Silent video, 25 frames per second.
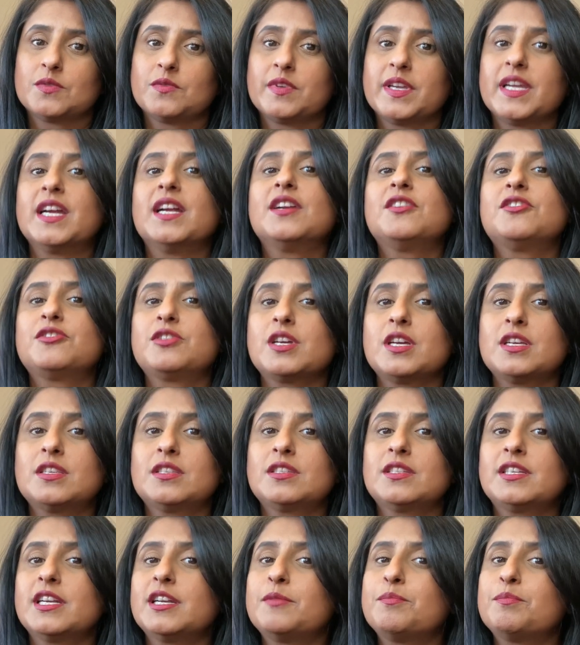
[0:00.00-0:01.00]
We are
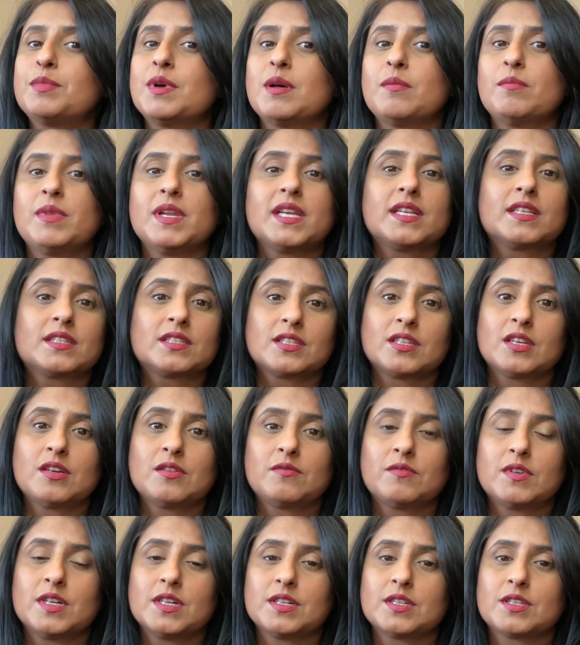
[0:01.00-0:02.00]
trusted public
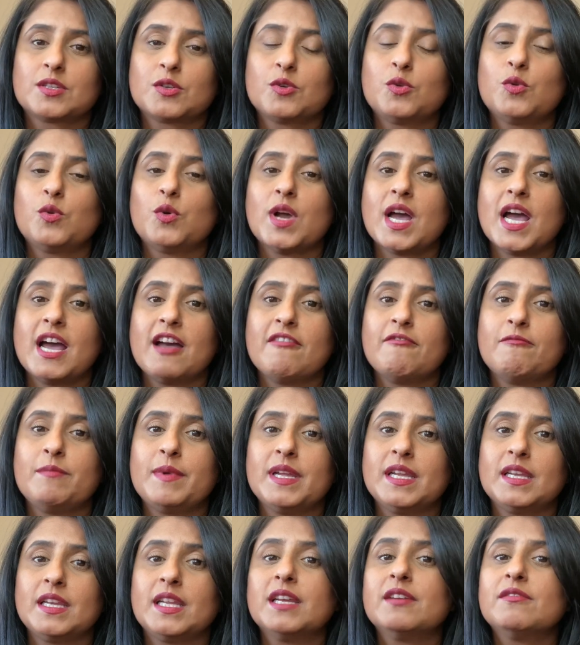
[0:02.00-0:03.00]
servants who have
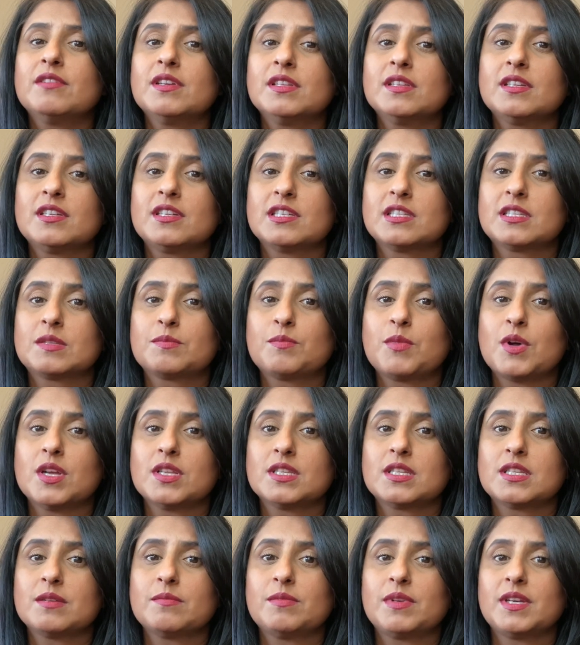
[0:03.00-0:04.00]
been given the
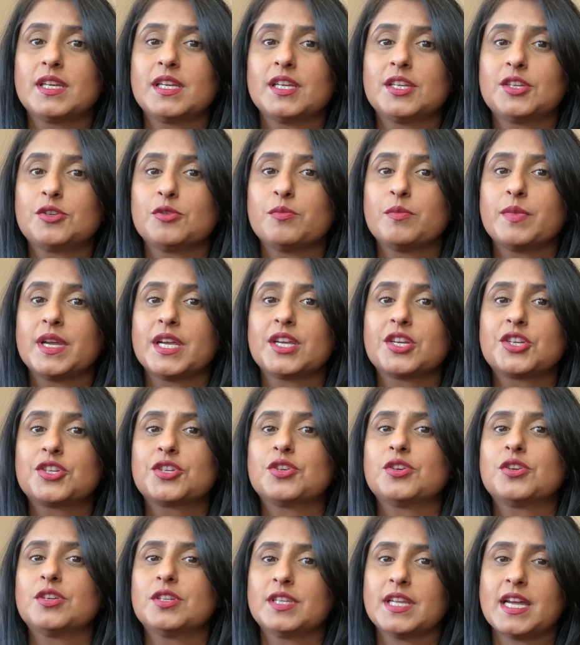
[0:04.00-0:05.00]
responsibility to make
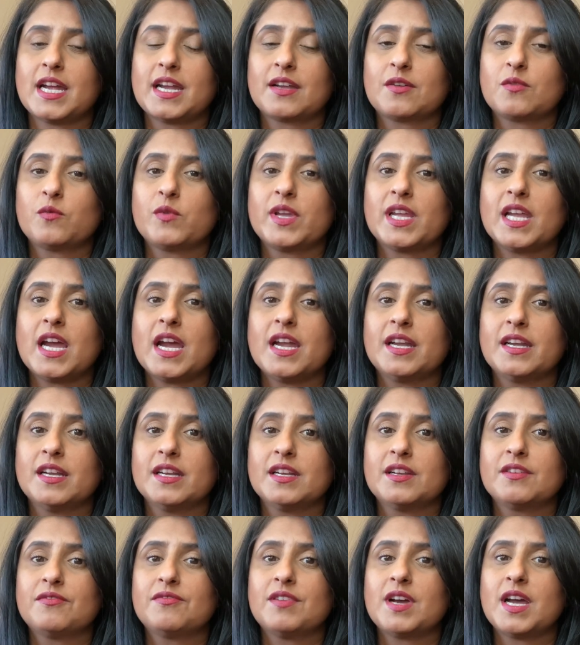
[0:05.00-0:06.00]
sure that we
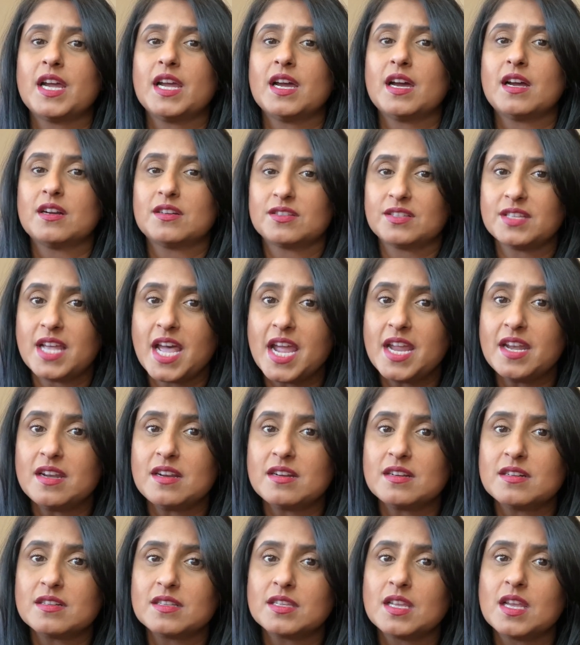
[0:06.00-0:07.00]
identify our
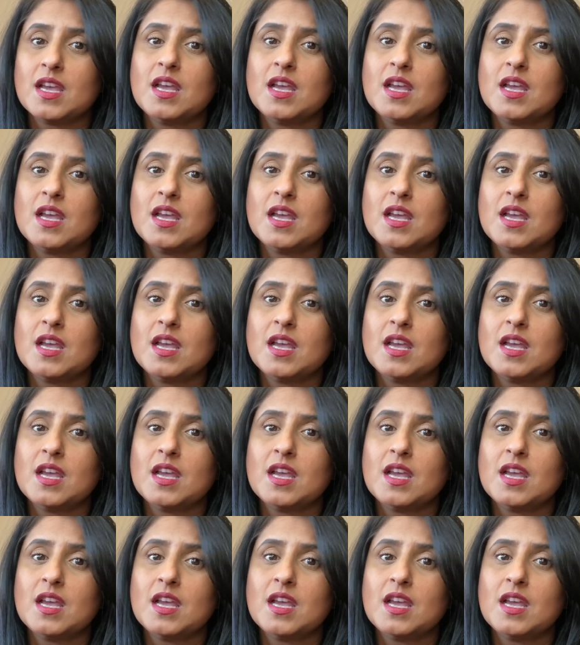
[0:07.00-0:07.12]
signers,